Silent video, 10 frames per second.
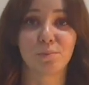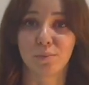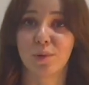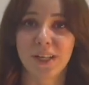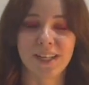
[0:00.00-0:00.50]

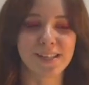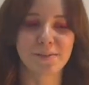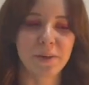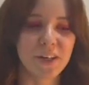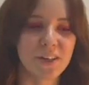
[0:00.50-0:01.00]
Britney
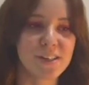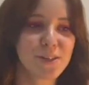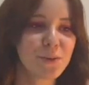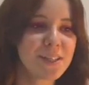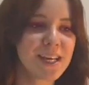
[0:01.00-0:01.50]
Spears,
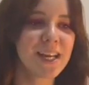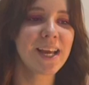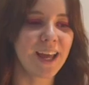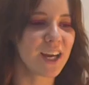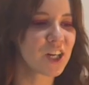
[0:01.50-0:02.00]
who
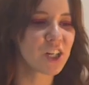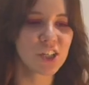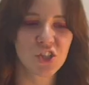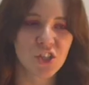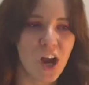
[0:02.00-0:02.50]
did a
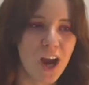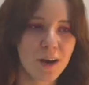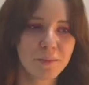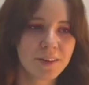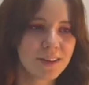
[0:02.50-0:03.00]
good
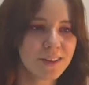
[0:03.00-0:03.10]
job,